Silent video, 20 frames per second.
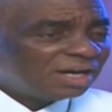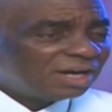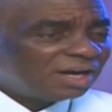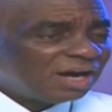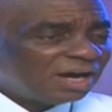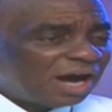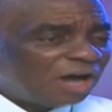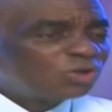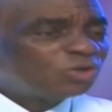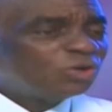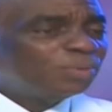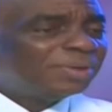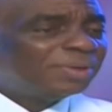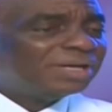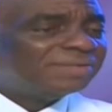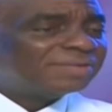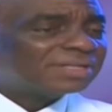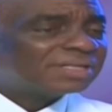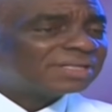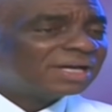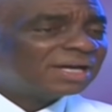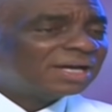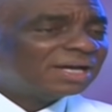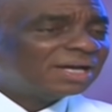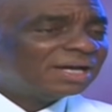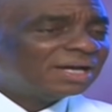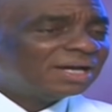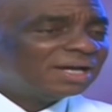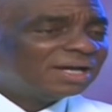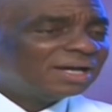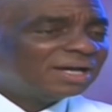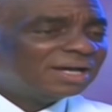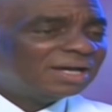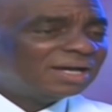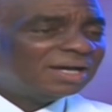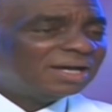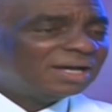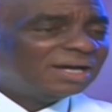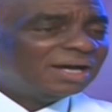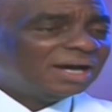How do you believe it?
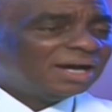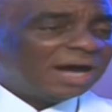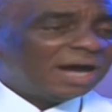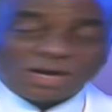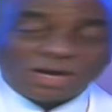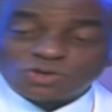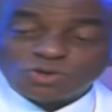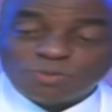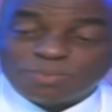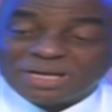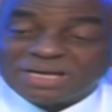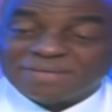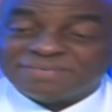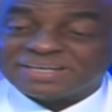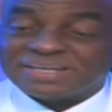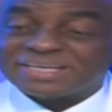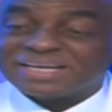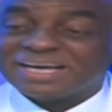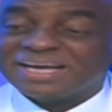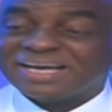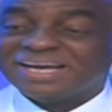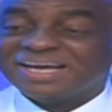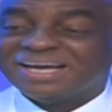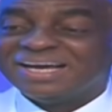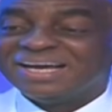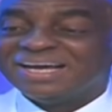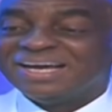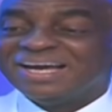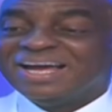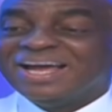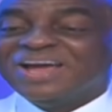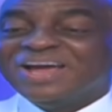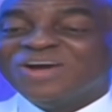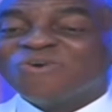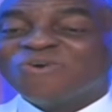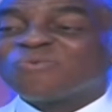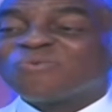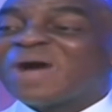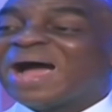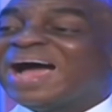How do you believe it?
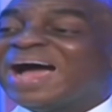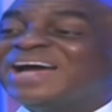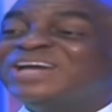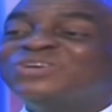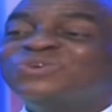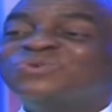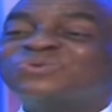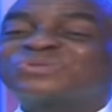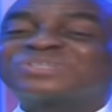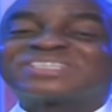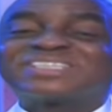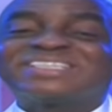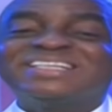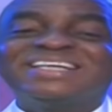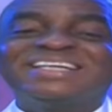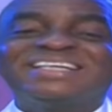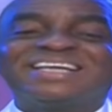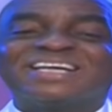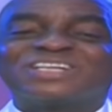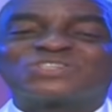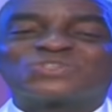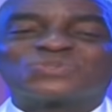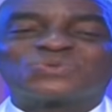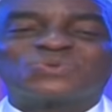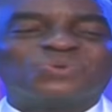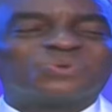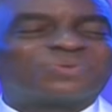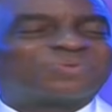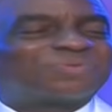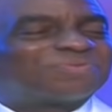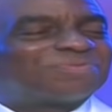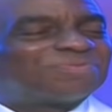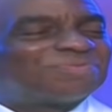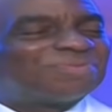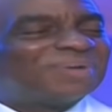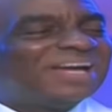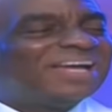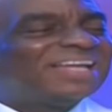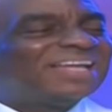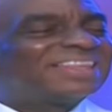When you see the truth,
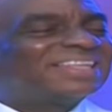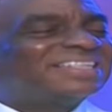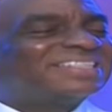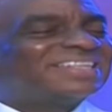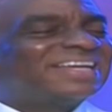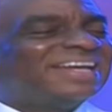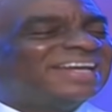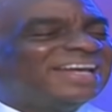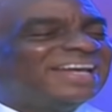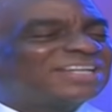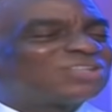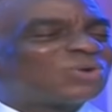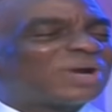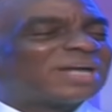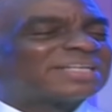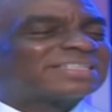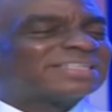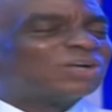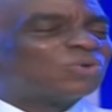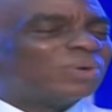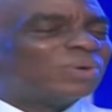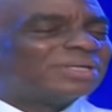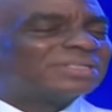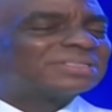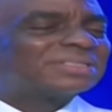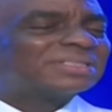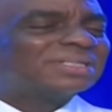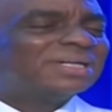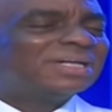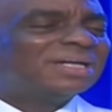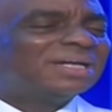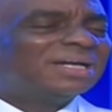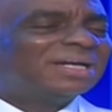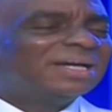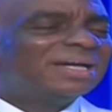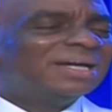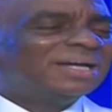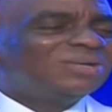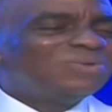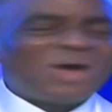faith is a natural sequence.
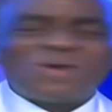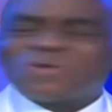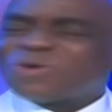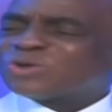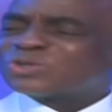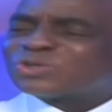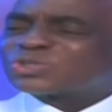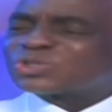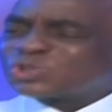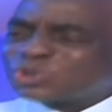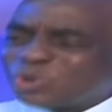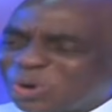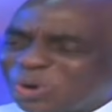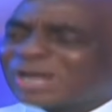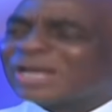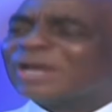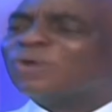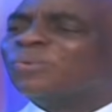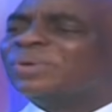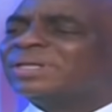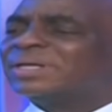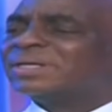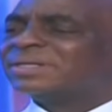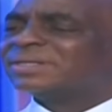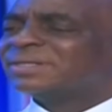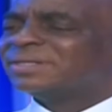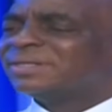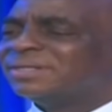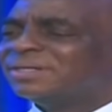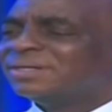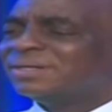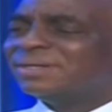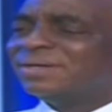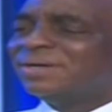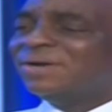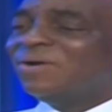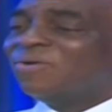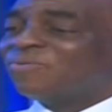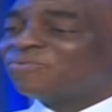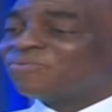You are not struggling with it.
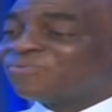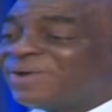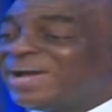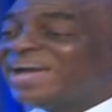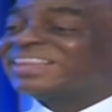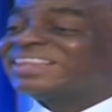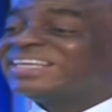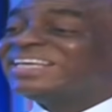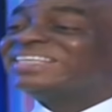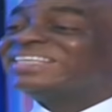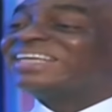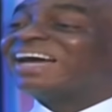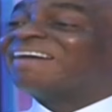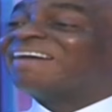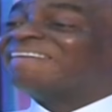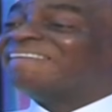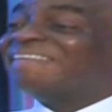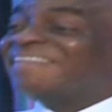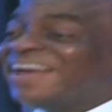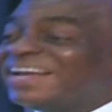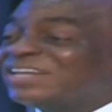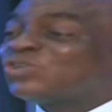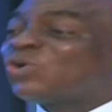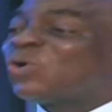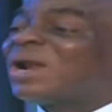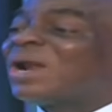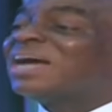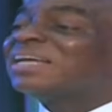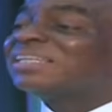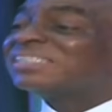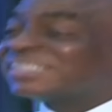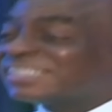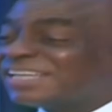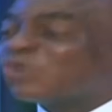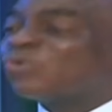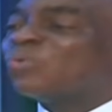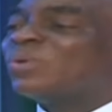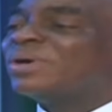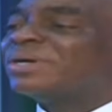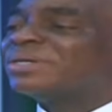Faith is a natural
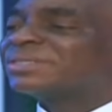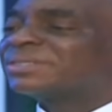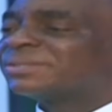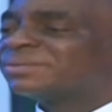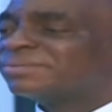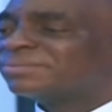sequence.